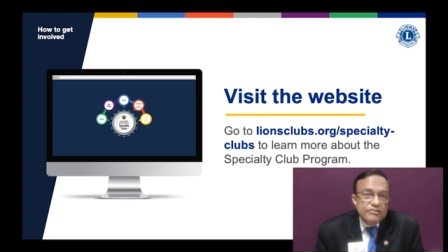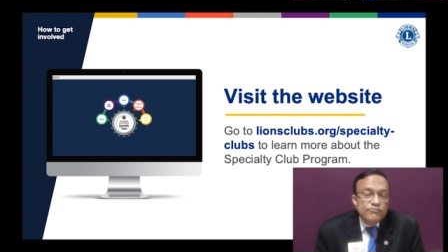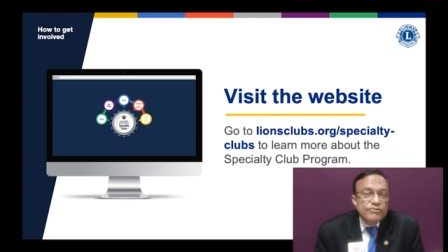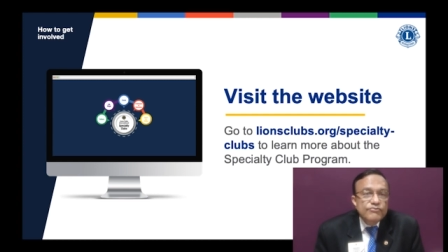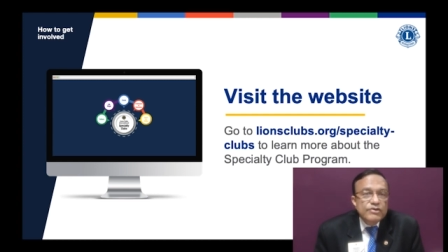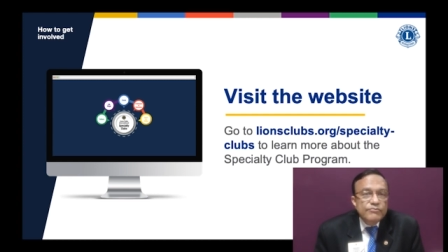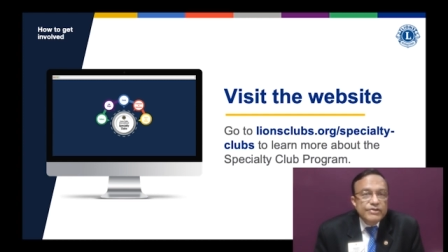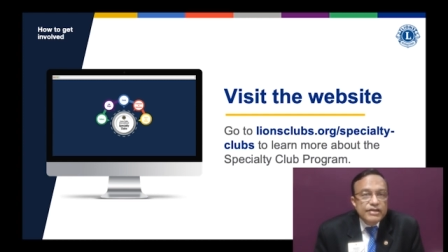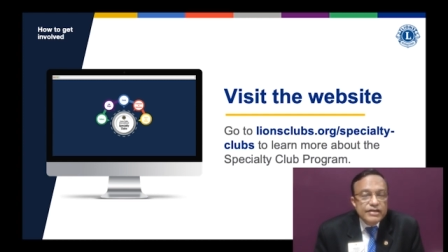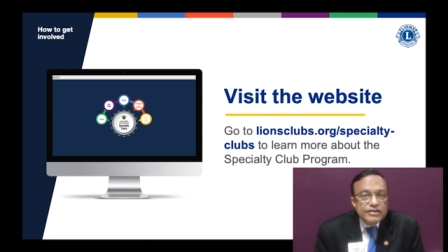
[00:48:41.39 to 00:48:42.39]
We will
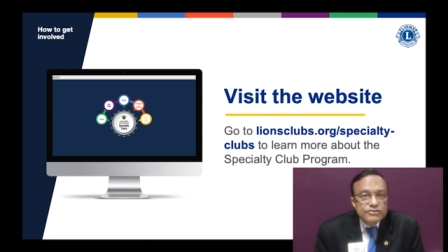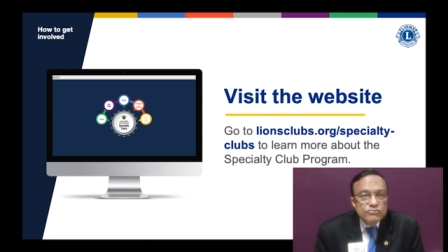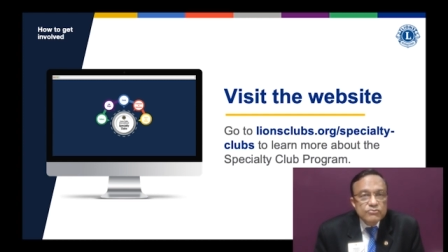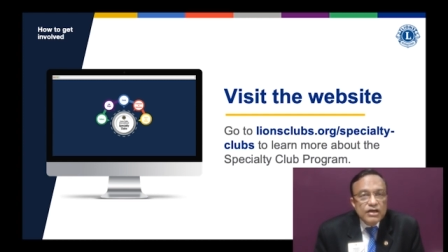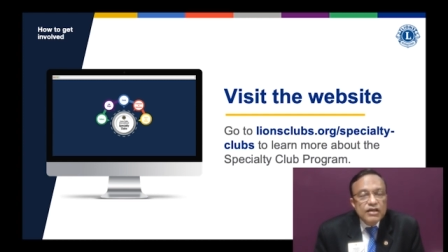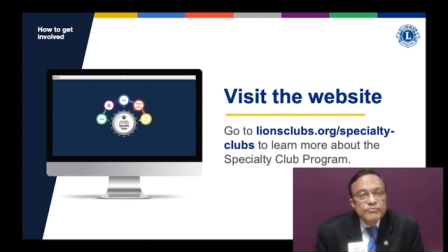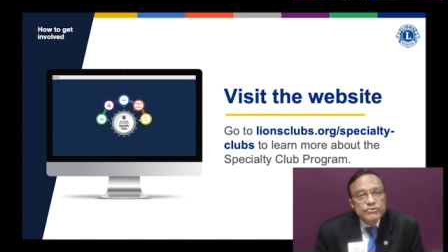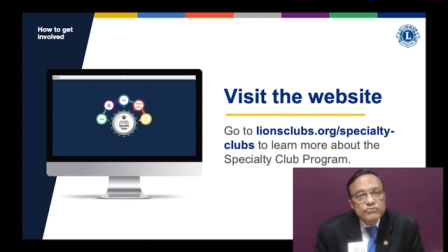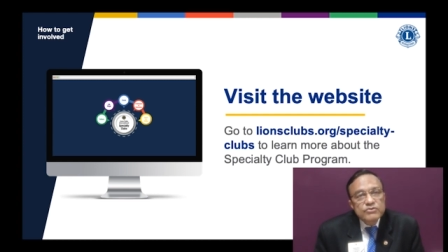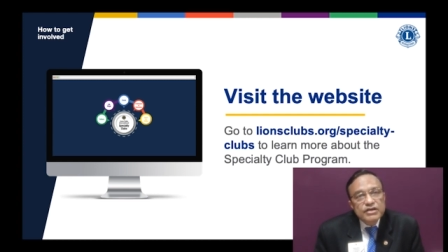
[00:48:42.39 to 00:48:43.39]
be ready to help
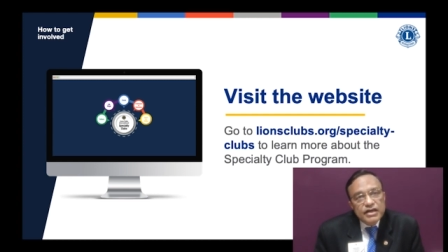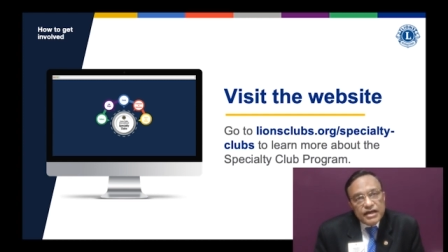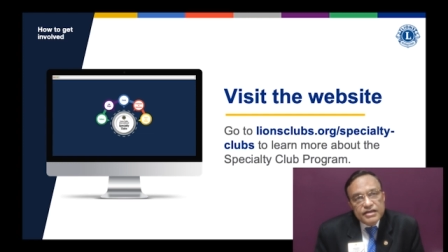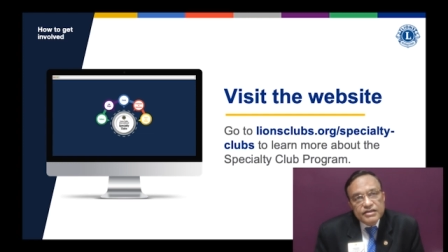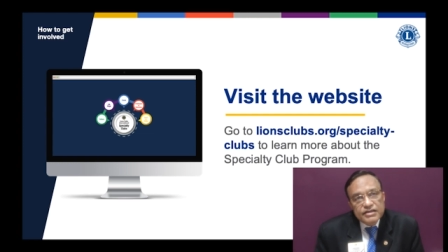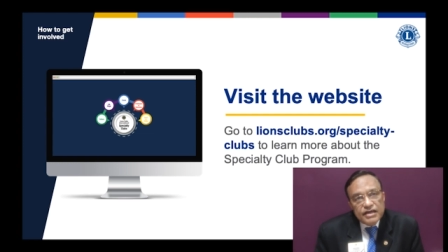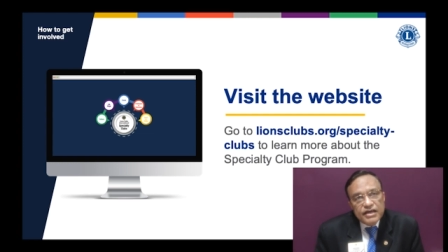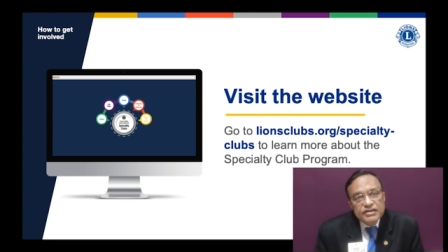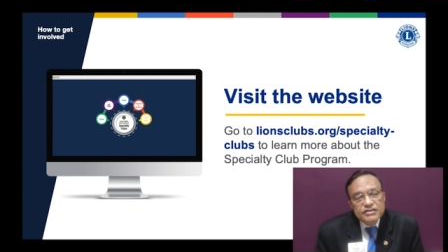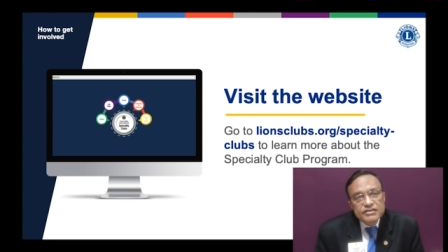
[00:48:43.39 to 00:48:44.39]
you hand in
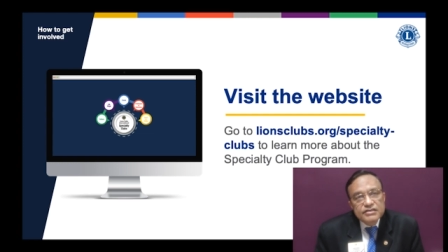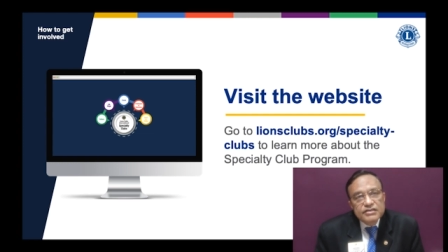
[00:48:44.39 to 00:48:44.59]
hand